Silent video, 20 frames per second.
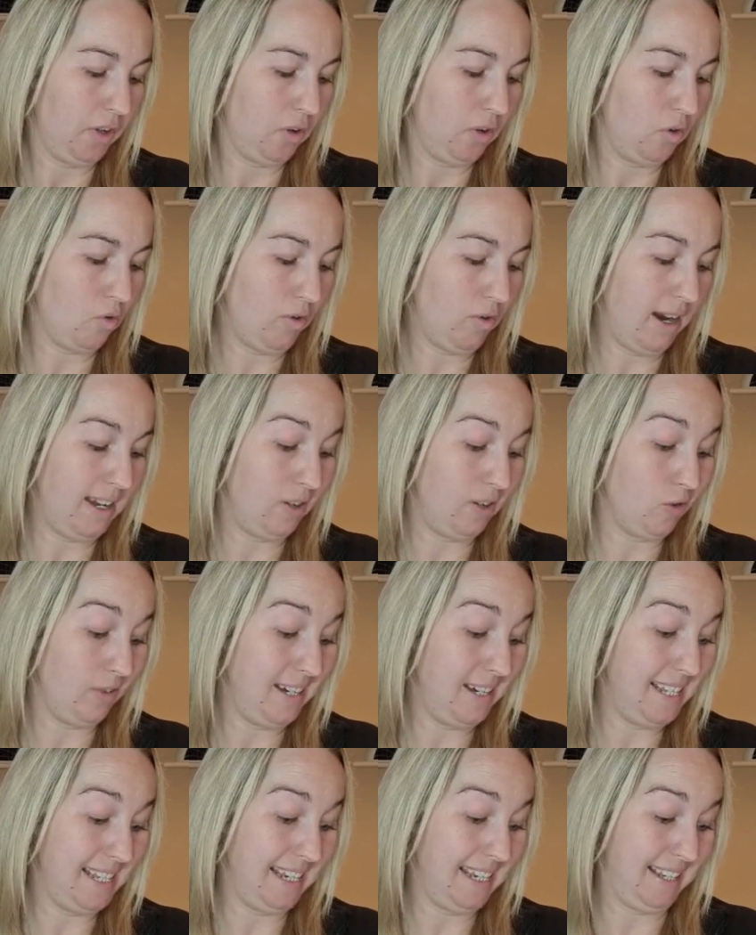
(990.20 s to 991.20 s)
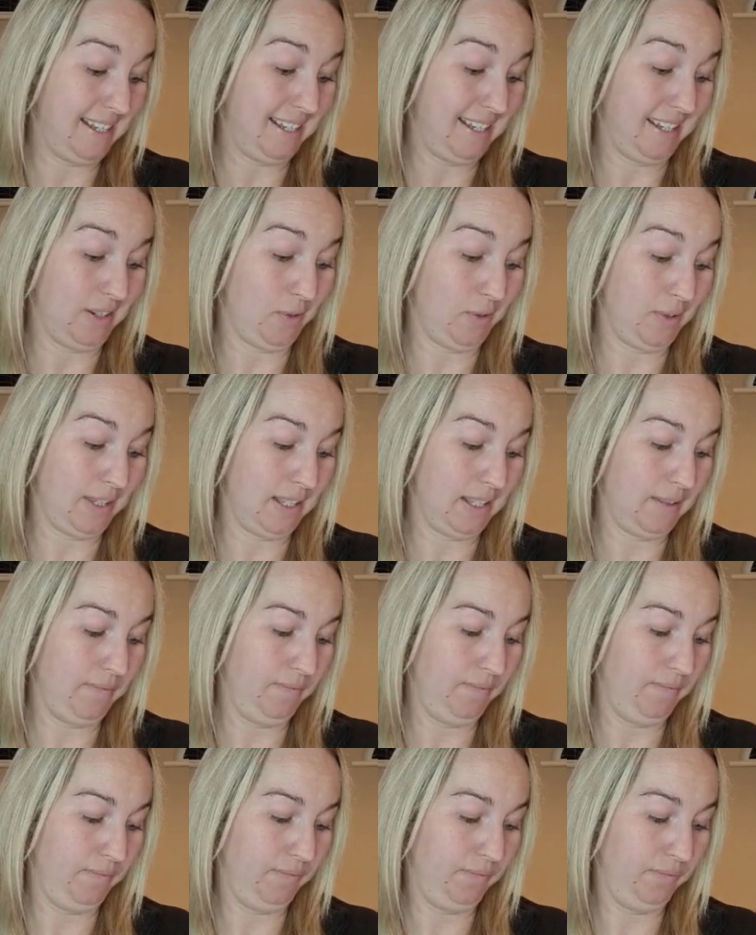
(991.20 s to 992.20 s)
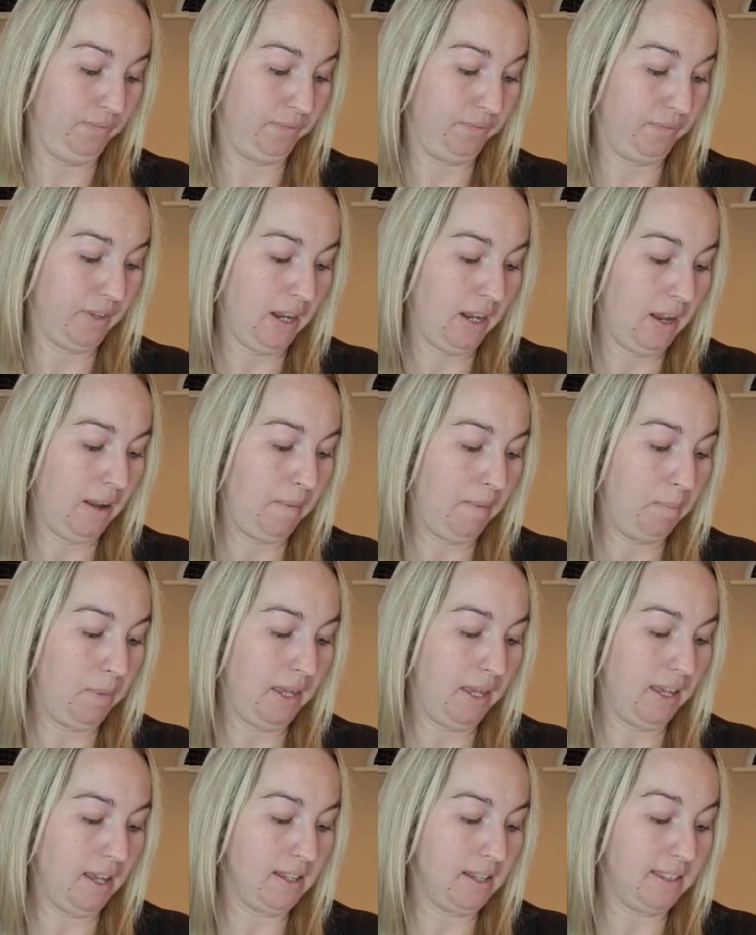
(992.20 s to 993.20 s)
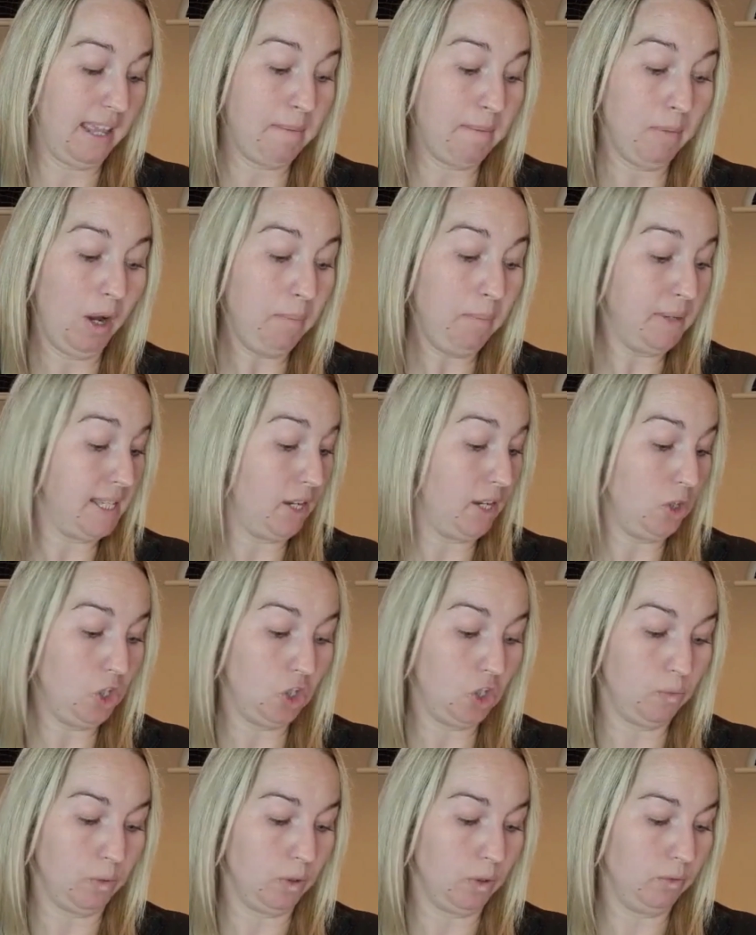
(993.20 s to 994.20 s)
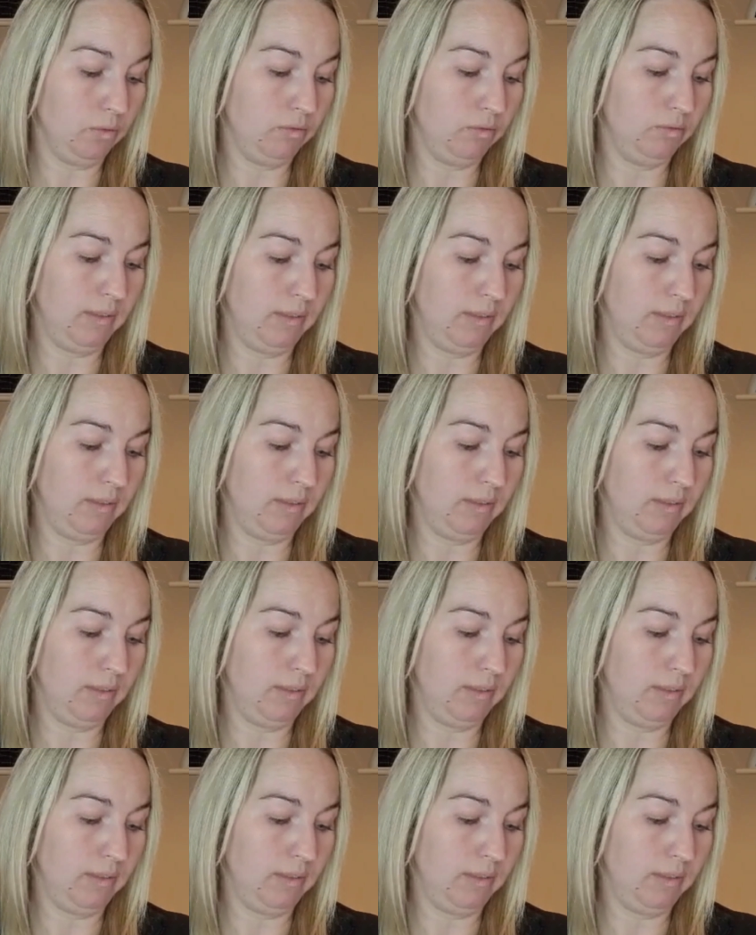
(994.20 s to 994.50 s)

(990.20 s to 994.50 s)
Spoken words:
great greeting skills, because they might be sociable,